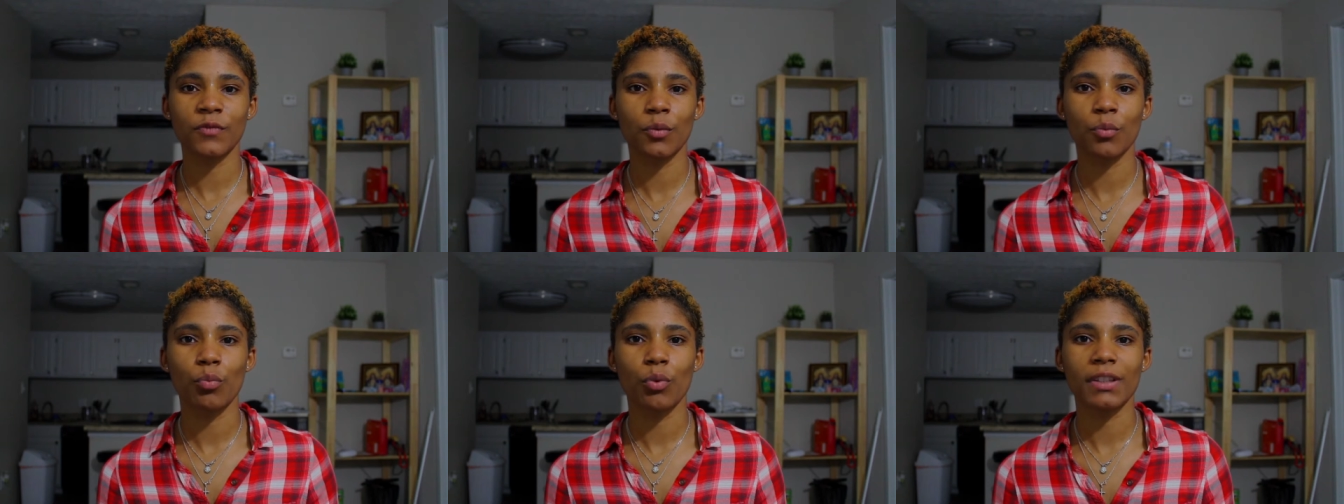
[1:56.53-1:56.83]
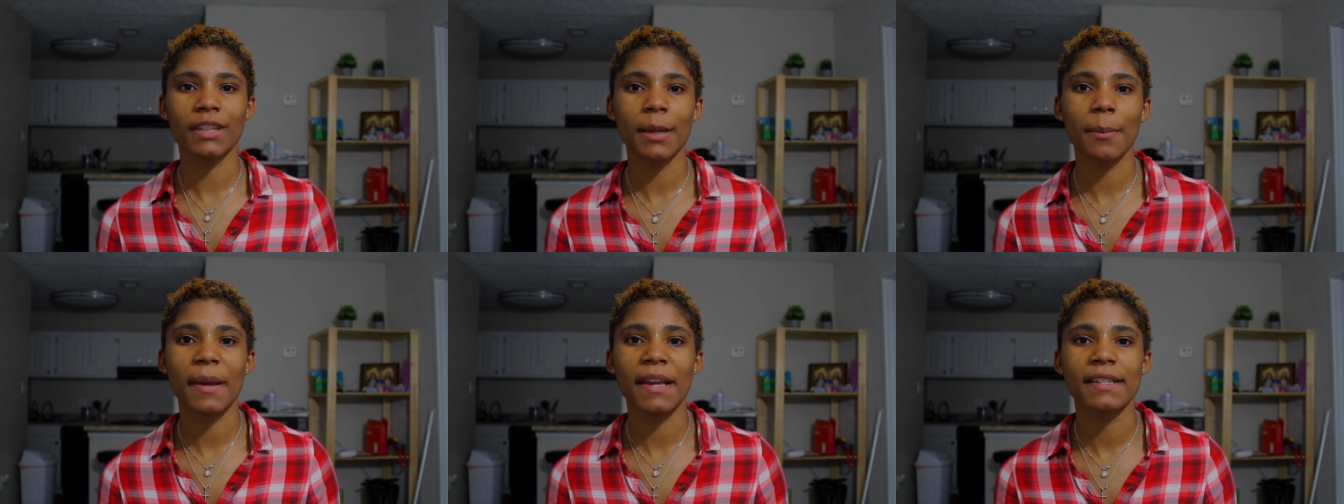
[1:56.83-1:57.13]

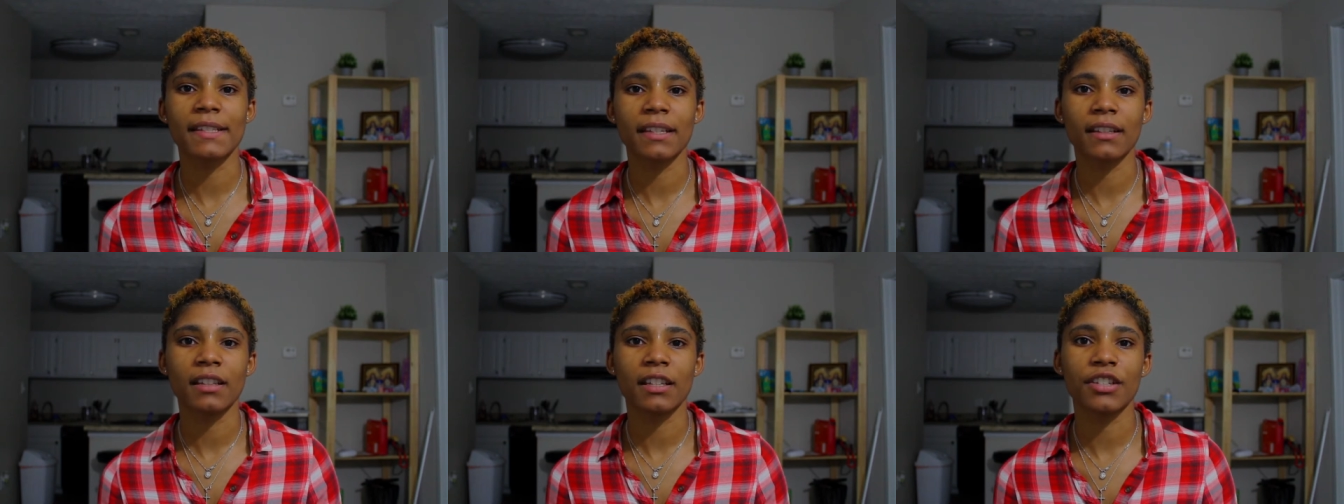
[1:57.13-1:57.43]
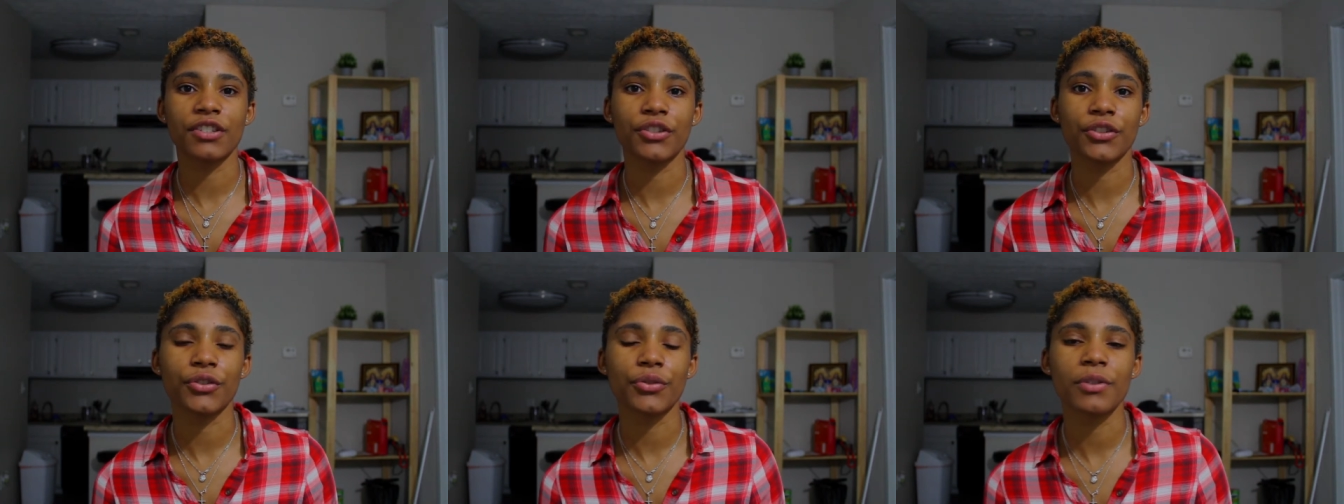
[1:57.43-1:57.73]
what they
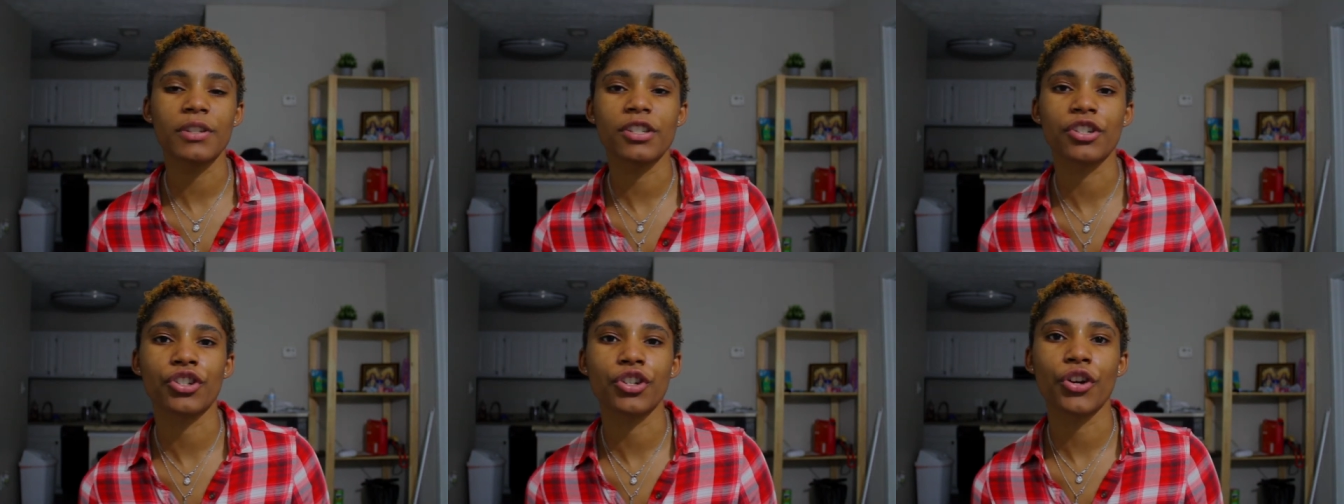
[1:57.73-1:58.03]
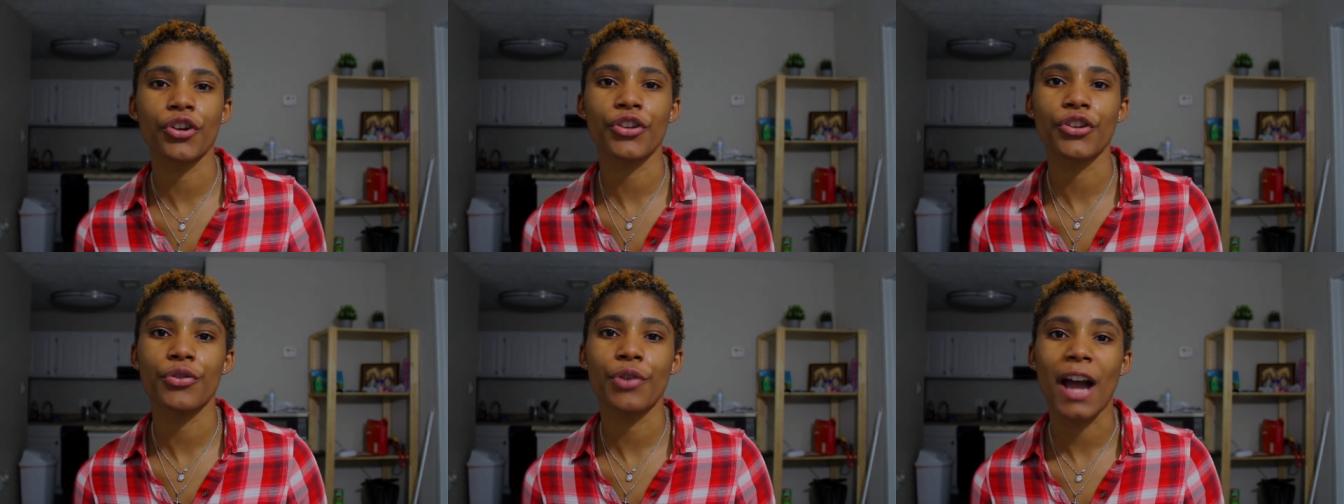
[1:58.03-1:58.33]
basically do is
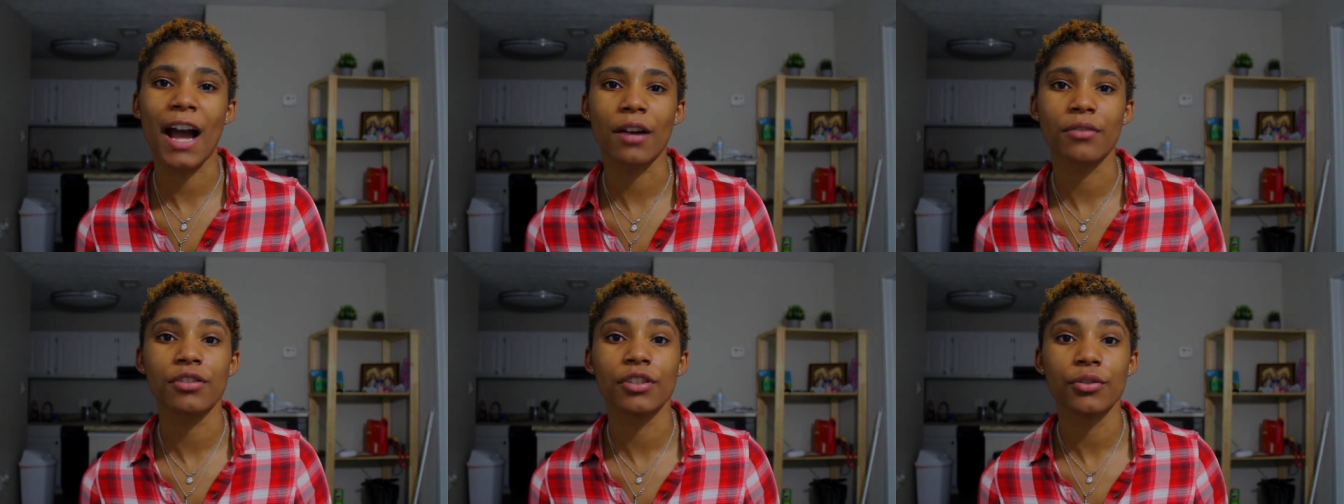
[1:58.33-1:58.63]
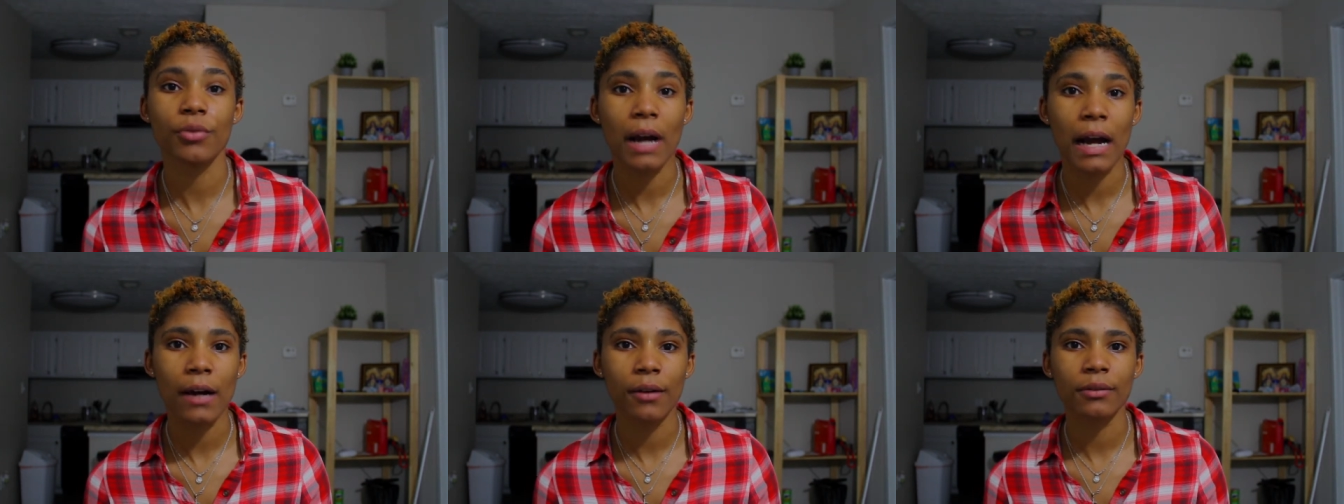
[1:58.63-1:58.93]
show you how
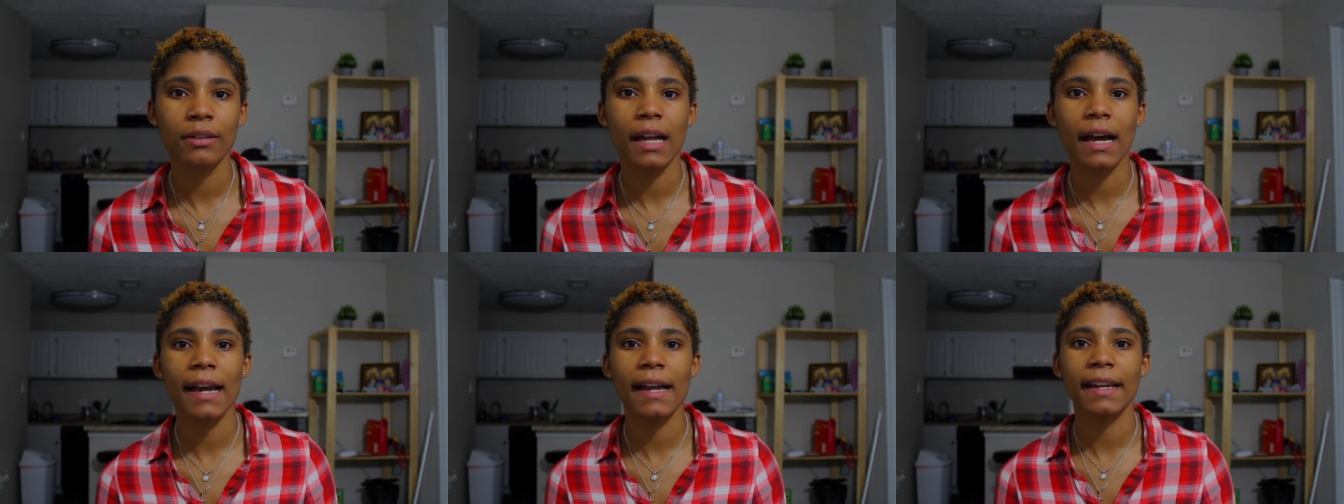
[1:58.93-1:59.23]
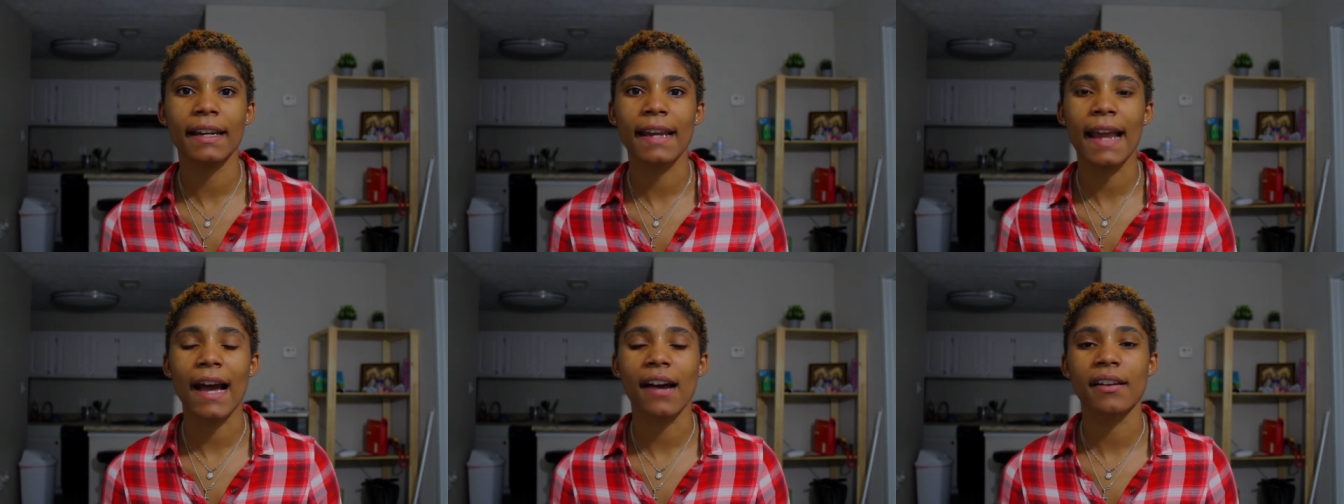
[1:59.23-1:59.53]
to
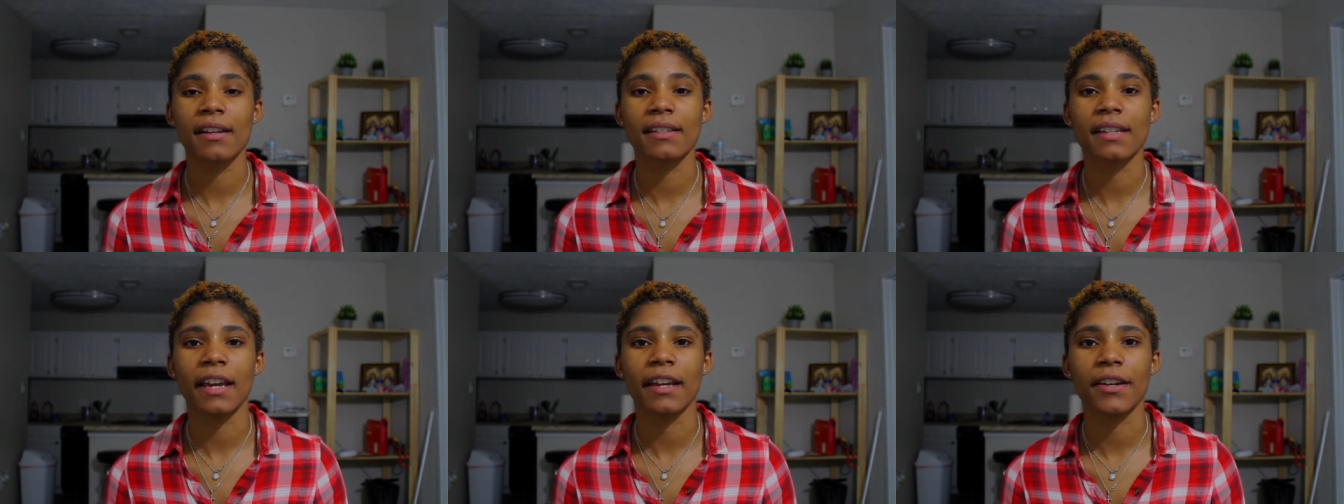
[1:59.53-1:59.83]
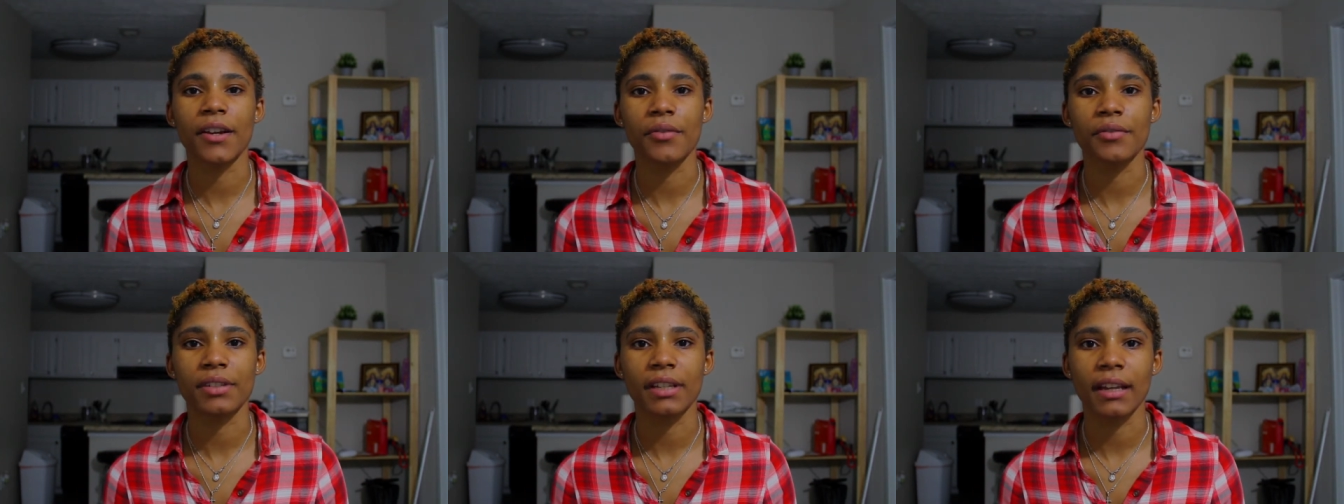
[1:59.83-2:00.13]
outline and how to
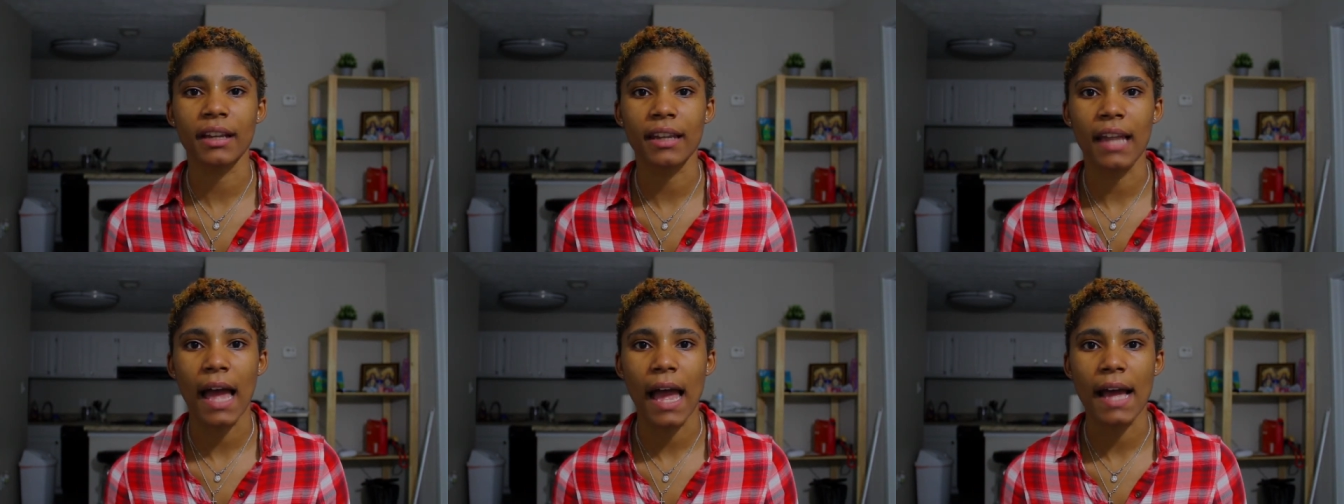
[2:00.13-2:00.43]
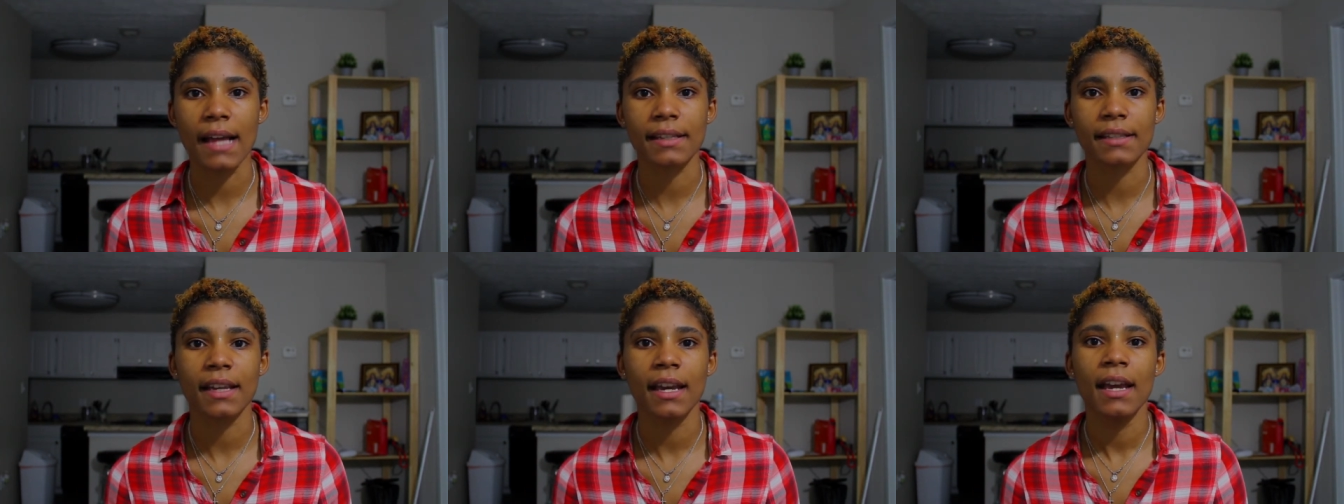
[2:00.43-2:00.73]
take notes in
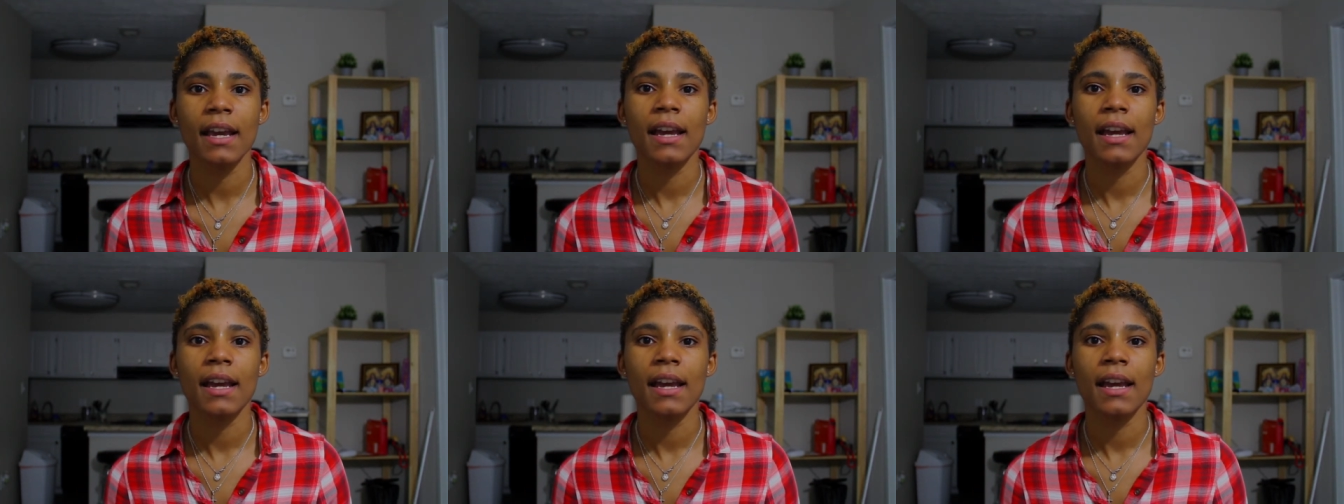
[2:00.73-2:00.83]
class,